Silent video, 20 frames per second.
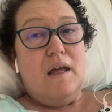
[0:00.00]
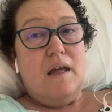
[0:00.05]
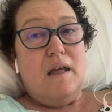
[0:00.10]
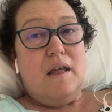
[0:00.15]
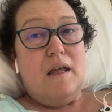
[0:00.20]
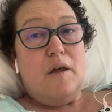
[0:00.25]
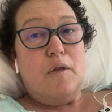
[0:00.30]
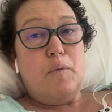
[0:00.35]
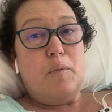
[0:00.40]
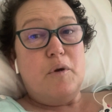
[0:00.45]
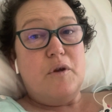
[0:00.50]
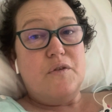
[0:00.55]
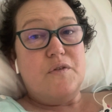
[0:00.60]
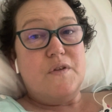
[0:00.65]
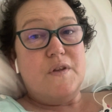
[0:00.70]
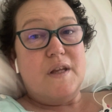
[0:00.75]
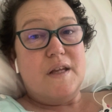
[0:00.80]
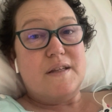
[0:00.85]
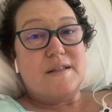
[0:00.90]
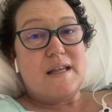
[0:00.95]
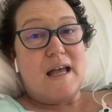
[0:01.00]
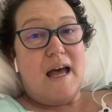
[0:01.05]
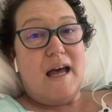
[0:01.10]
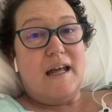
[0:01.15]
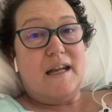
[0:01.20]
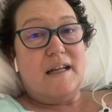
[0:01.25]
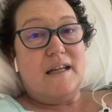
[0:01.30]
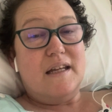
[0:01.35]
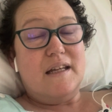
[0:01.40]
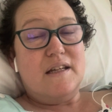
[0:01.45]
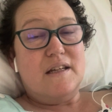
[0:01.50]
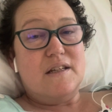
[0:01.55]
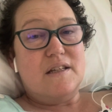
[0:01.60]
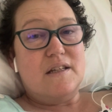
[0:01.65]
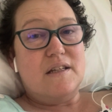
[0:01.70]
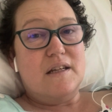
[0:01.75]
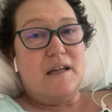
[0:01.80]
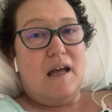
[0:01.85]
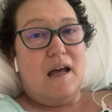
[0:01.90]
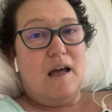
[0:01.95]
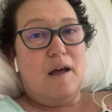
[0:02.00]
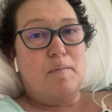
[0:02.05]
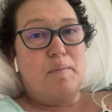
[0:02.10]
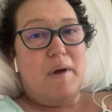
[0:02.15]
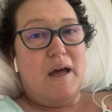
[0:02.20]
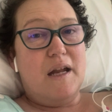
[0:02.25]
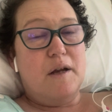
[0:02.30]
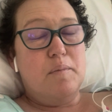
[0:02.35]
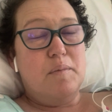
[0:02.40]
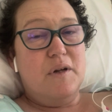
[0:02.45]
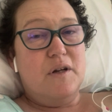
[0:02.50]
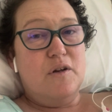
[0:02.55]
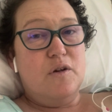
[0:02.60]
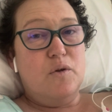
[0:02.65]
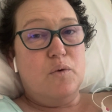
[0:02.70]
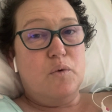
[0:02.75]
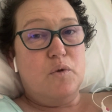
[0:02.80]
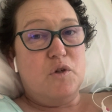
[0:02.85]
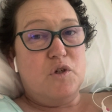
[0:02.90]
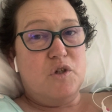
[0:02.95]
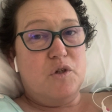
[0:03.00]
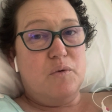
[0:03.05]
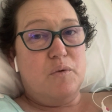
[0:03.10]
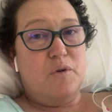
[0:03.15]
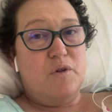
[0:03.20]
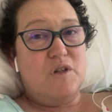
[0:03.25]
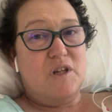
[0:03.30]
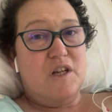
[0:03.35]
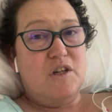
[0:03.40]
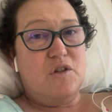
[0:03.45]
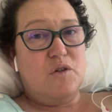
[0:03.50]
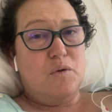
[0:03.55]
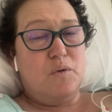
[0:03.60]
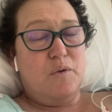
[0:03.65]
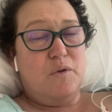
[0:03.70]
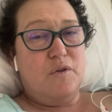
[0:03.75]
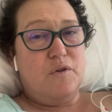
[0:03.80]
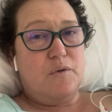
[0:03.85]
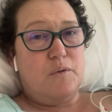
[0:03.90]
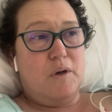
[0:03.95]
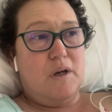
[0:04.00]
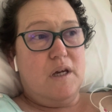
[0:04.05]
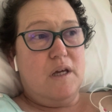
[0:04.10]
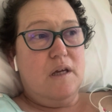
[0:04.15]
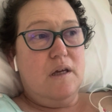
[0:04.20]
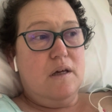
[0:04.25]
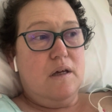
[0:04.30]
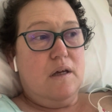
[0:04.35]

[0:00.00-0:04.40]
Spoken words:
The other person that's had it had a bit of nausea on day 2 and 3.